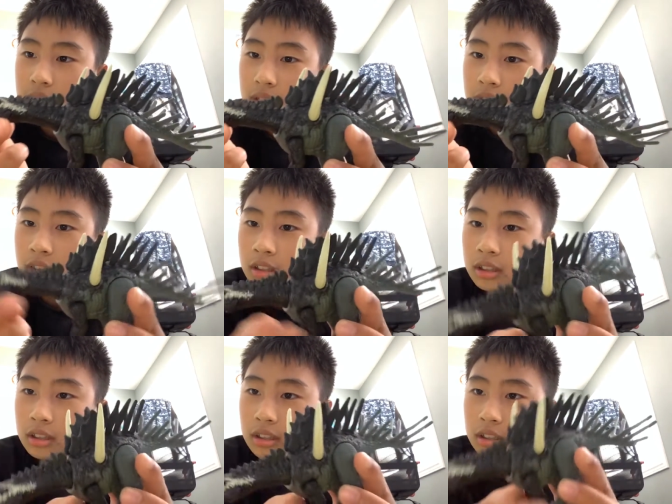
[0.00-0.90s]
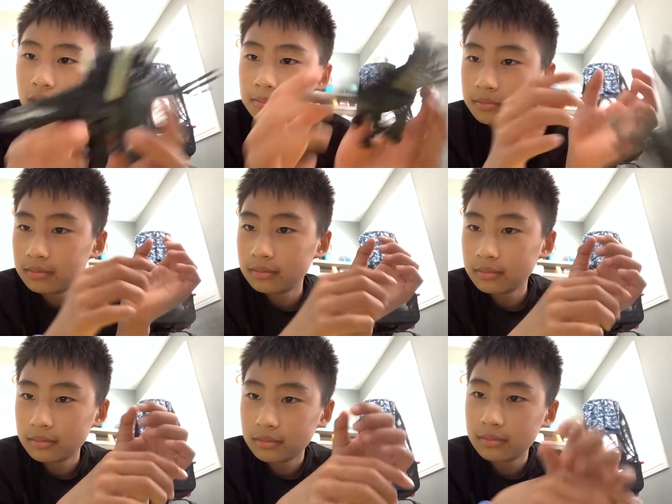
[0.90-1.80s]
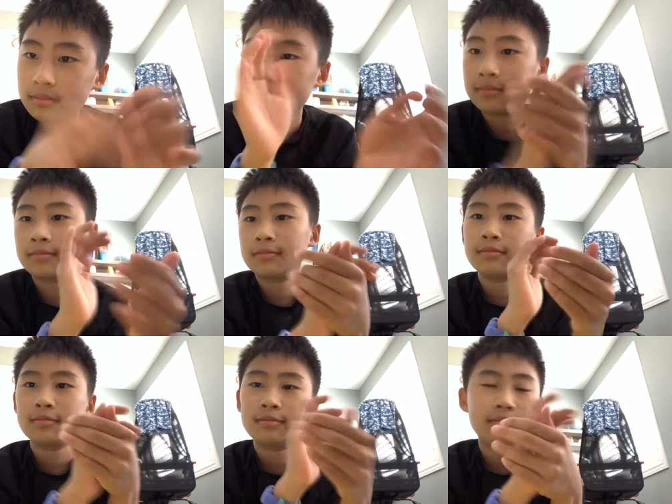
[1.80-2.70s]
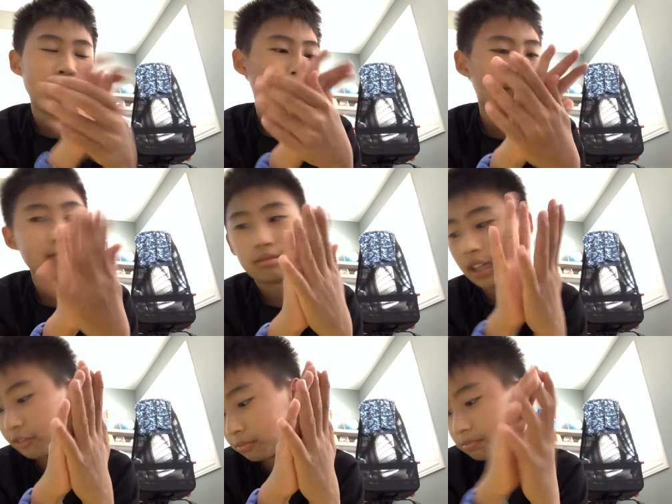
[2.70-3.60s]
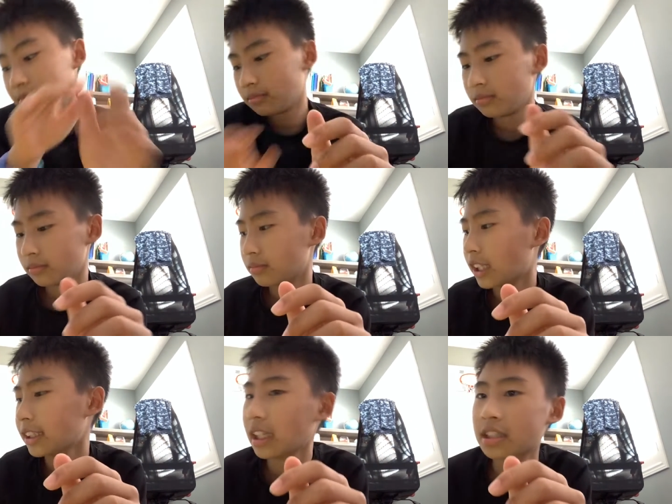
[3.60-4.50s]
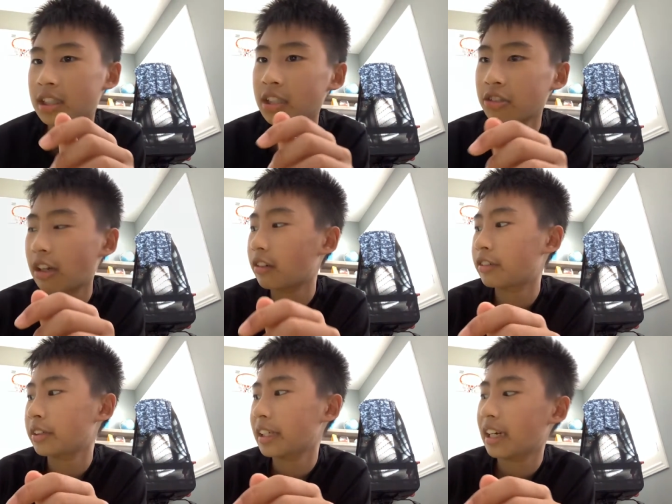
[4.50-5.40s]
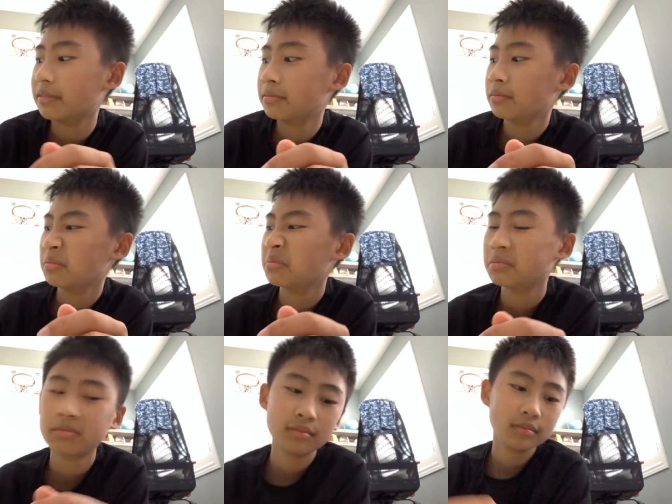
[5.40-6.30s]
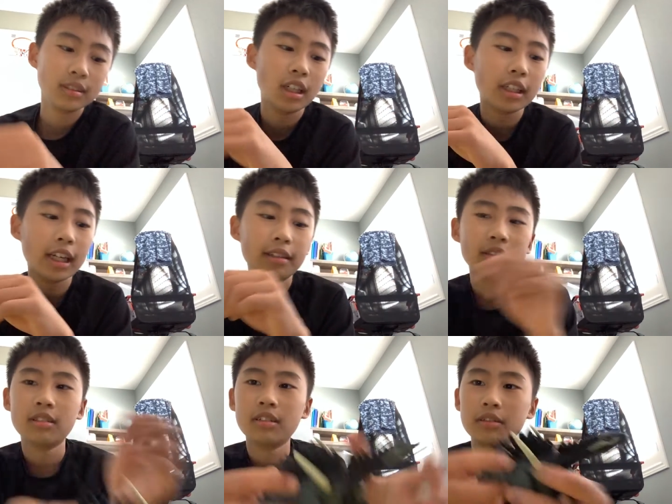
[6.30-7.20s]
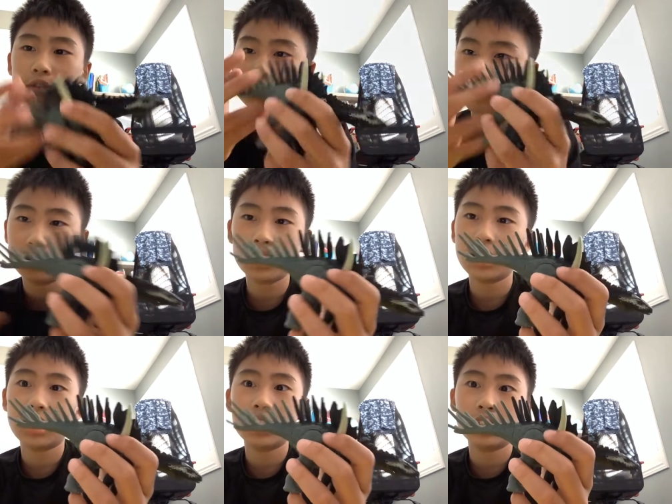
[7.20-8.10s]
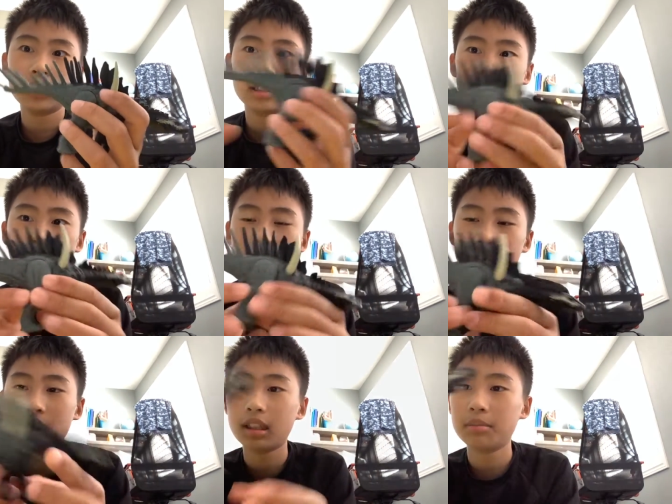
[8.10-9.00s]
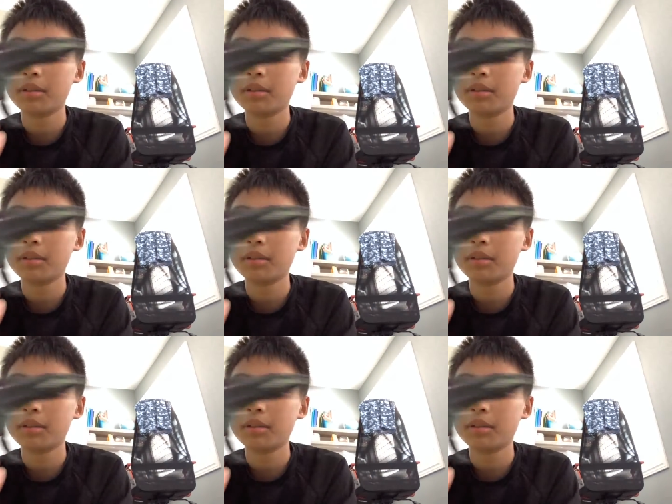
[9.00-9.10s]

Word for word: Da, da, da, da. Bravo. Get that scissor out of here now. Okay. Voila. Here's uh,